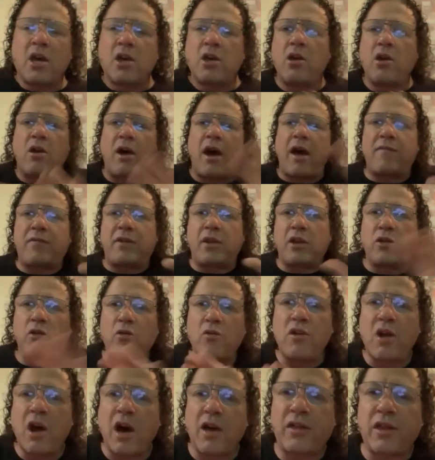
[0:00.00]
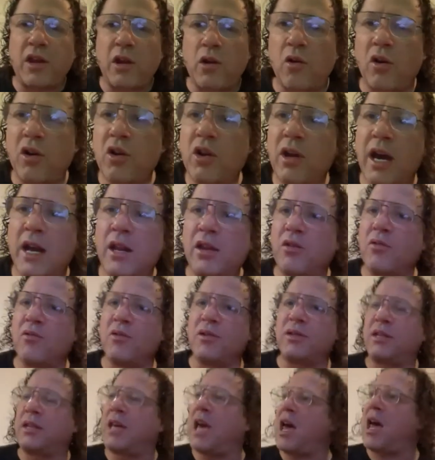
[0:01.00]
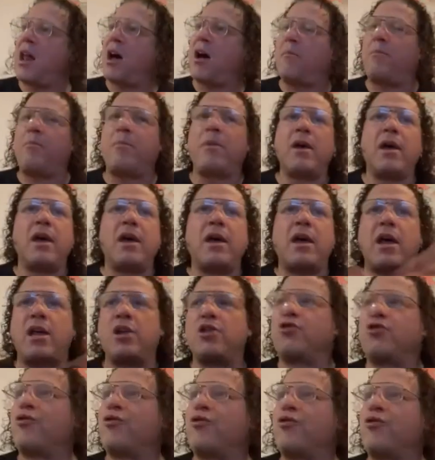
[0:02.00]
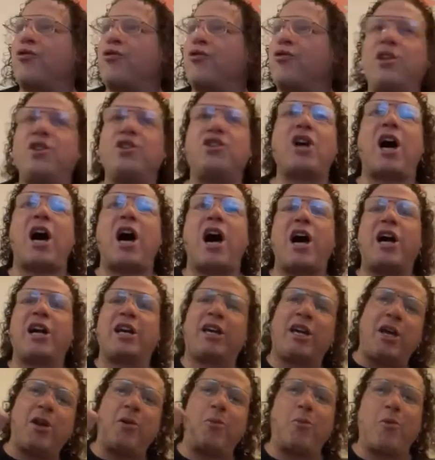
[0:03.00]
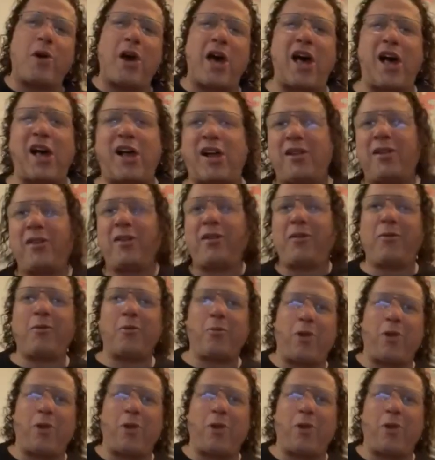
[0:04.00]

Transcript: You don't have to do nothing. All you got to do is get up and train, jog, eat well,